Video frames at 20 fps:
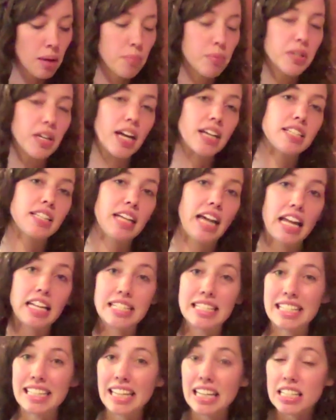protects
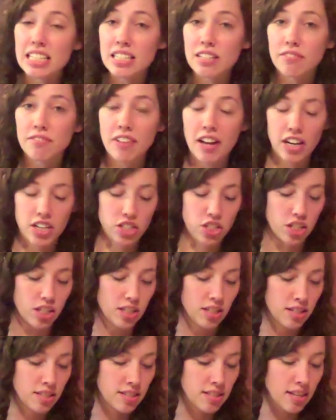against yeast
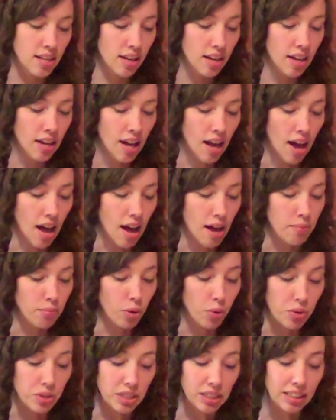infections,
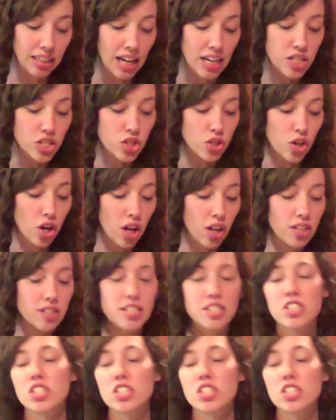lowers cholesterol.